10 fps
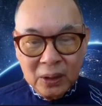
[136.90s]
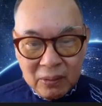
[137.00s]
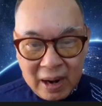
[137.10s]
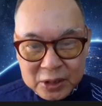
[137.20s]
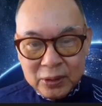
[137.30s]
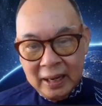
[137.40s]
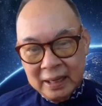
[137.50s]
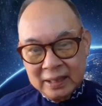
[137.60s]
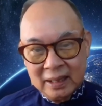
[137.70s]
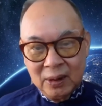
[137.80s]

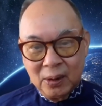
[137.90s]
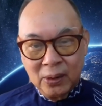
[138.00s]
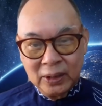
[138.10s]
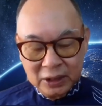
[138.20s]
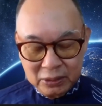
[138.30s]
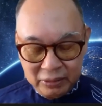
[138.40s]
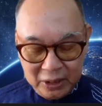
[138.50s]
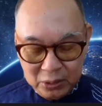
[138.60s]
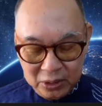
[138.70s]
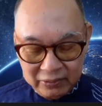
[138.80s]
congratulate all the
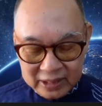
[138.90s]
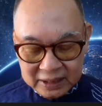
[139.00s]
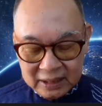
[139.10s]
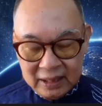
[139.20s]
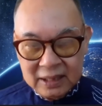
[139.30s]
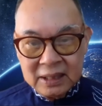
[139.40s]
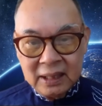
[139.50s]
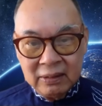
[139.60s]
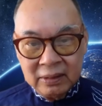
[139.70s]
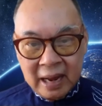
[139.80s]
three
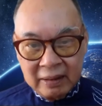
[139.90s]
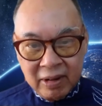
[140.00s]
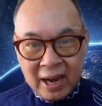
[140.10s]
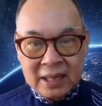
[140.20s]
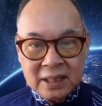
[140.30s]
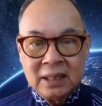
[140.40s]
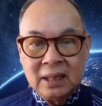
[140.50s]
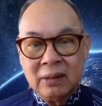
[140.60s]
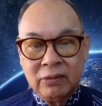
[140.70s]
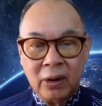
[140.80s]
universities in
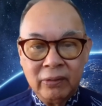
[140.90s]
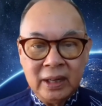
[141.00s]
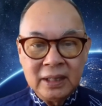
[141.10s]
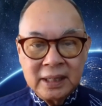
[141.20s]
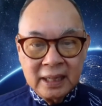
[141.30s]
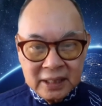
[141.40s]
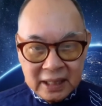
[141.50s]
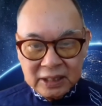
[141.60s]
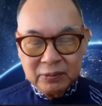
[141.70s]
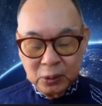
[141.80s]
advance for a very
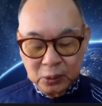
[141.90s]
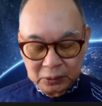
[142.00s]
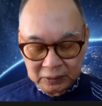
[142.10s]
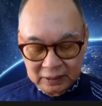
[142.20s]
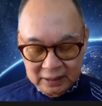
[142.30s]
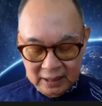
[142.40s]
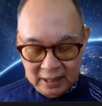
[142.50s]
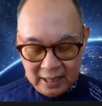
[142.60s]
successful,